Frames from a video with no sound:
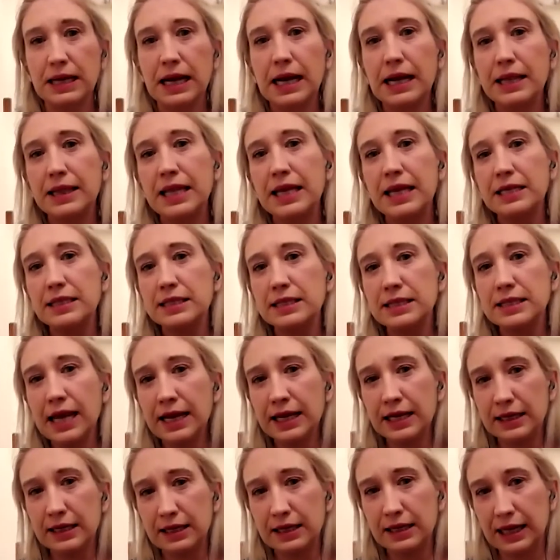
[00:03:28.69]
And then
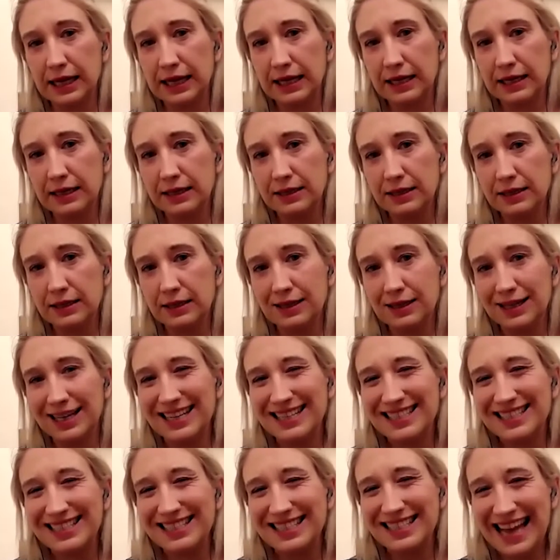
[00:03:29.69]
secondly,
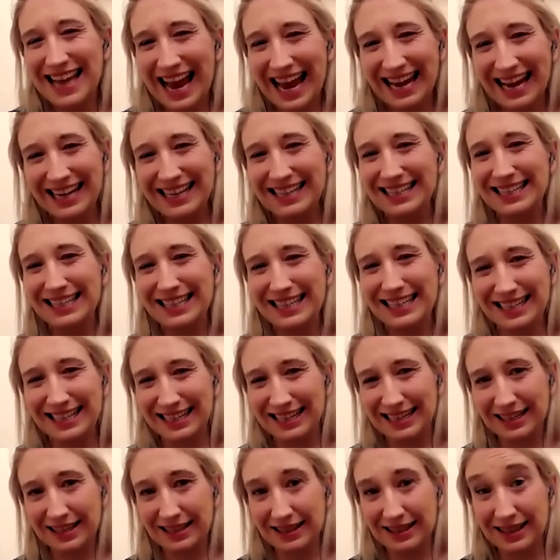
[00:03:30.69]
it's
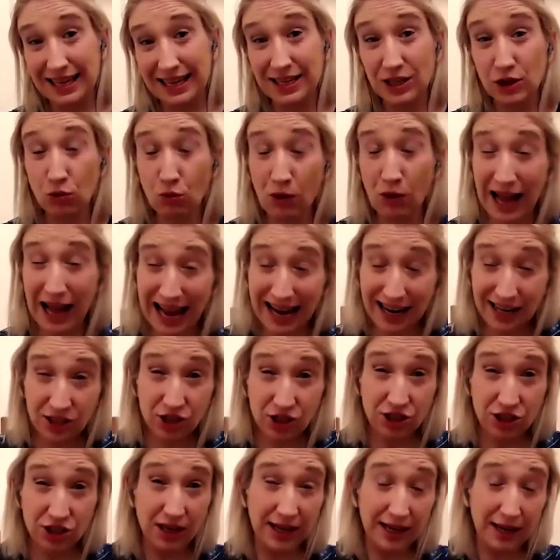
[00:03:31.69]
technique that you
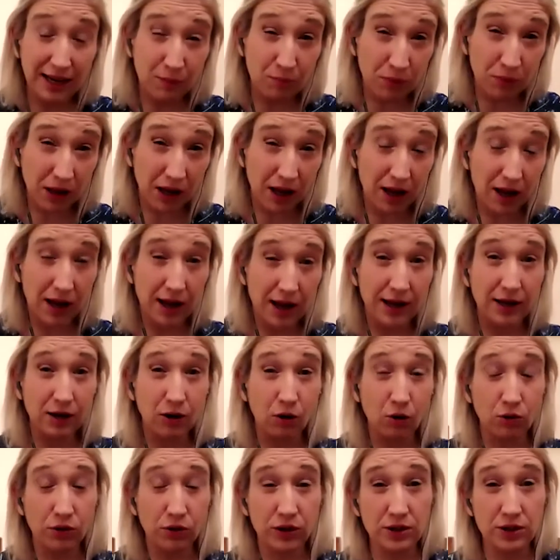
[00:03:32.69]
actually apply
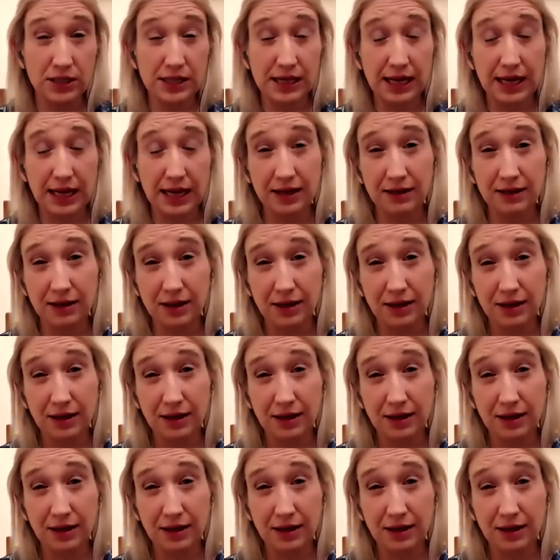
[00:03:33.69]
on the day.